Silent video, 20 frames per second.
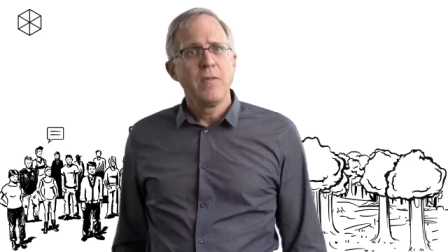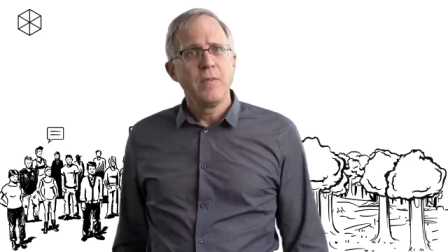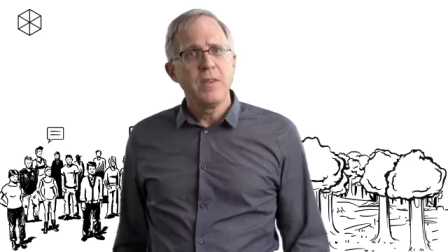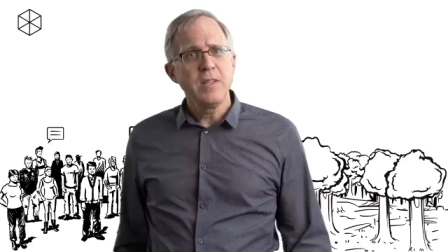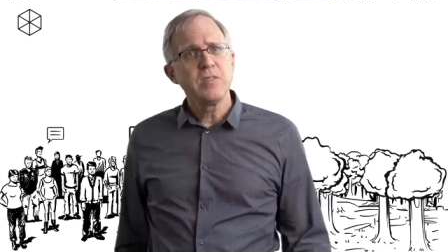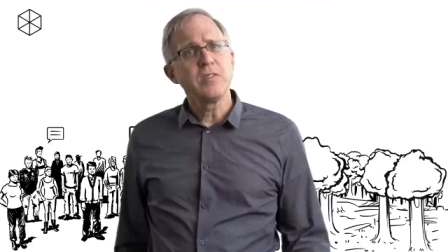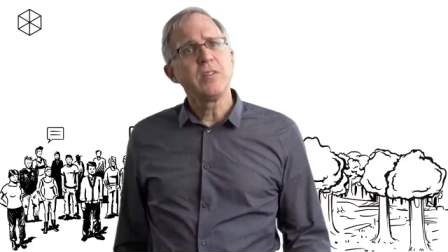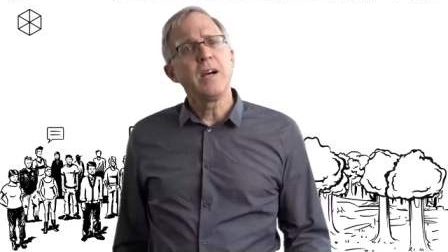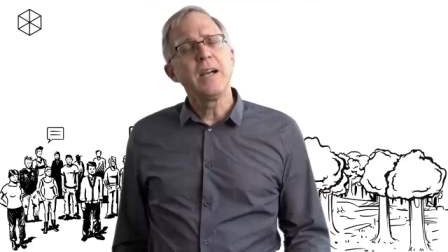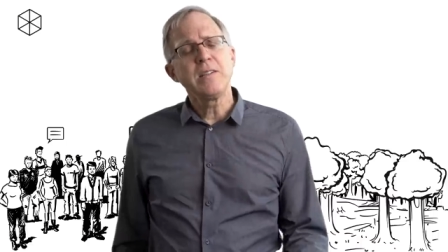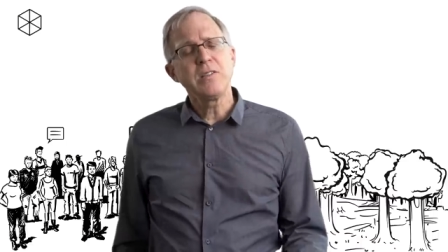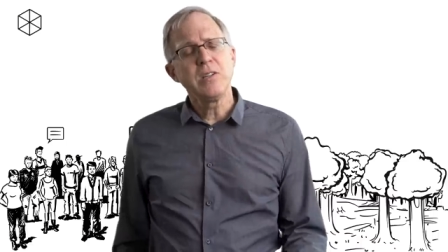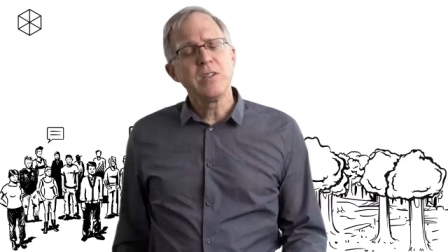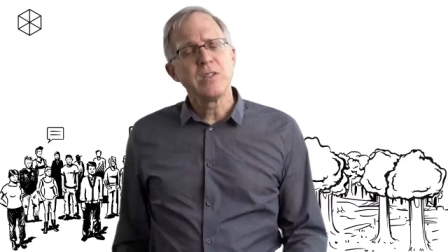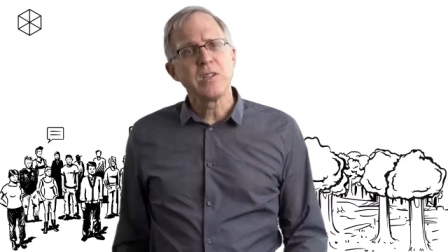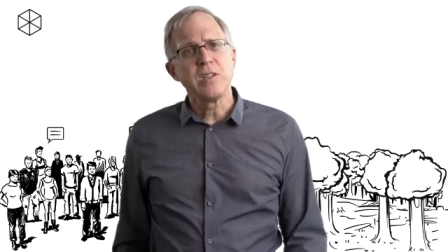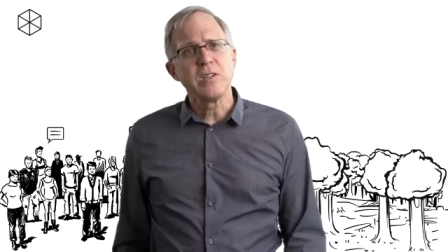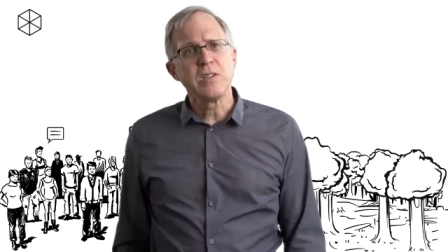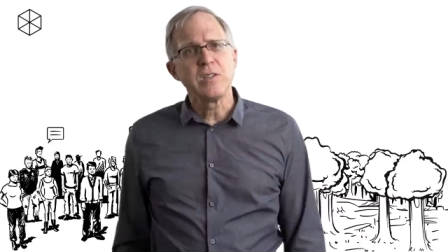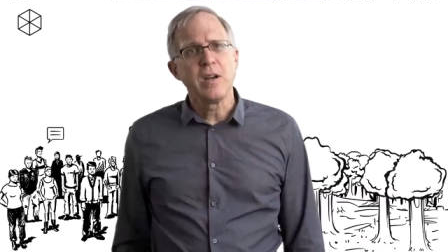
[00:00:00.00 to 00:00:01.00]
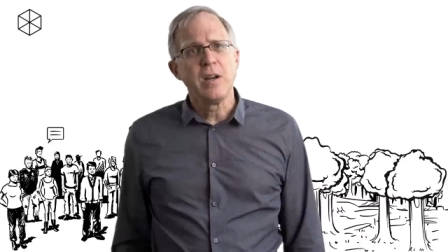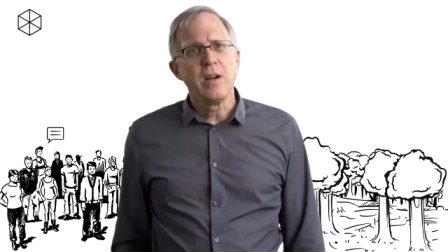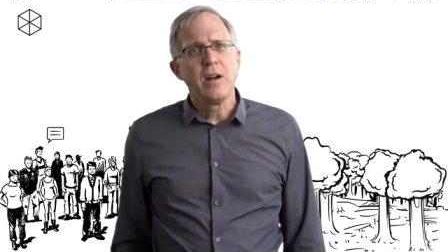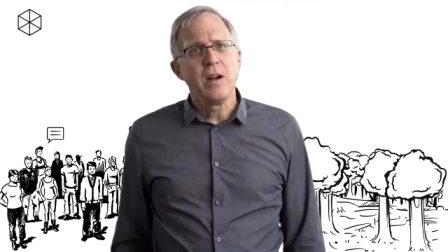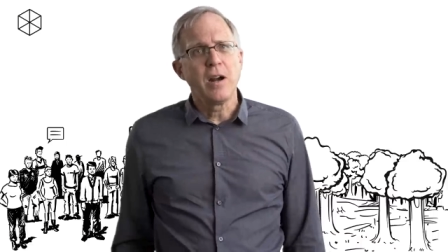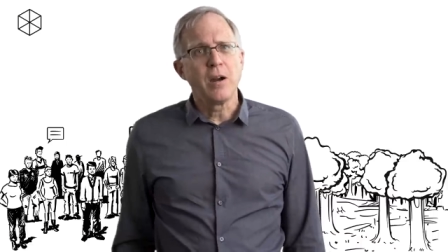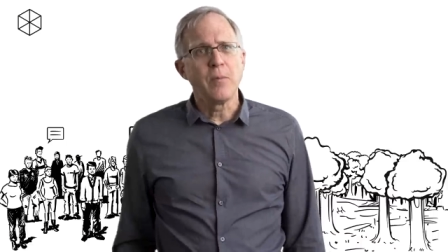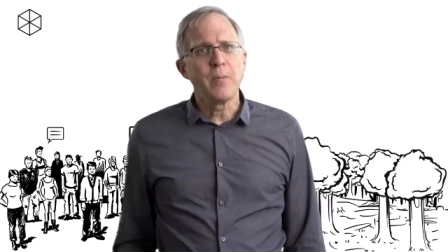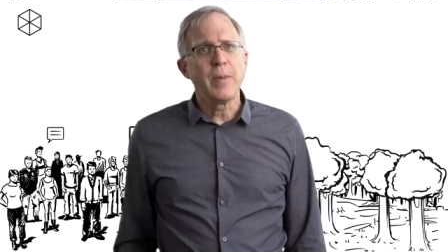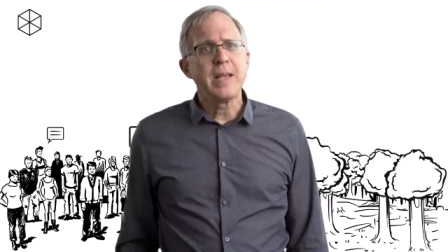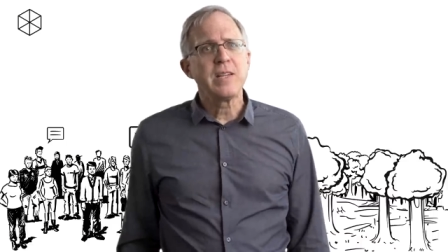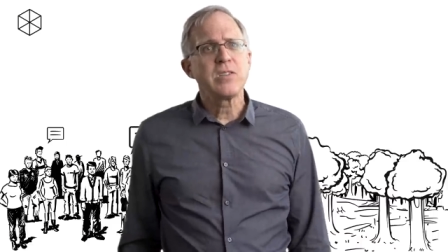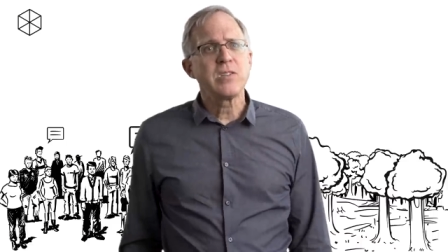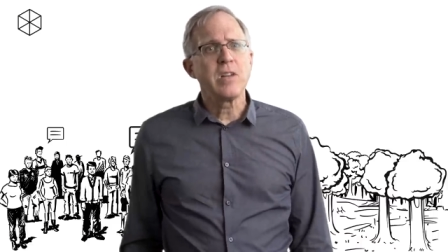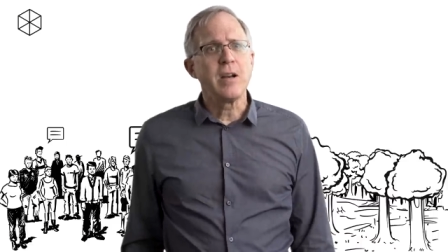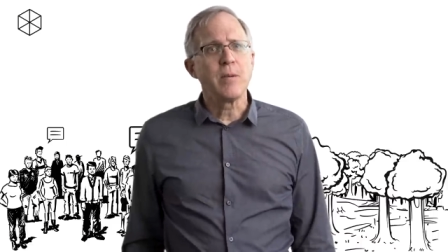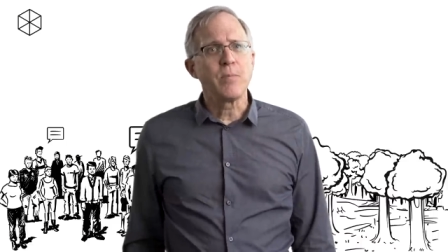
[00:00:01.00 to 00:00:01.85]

These licenses are based on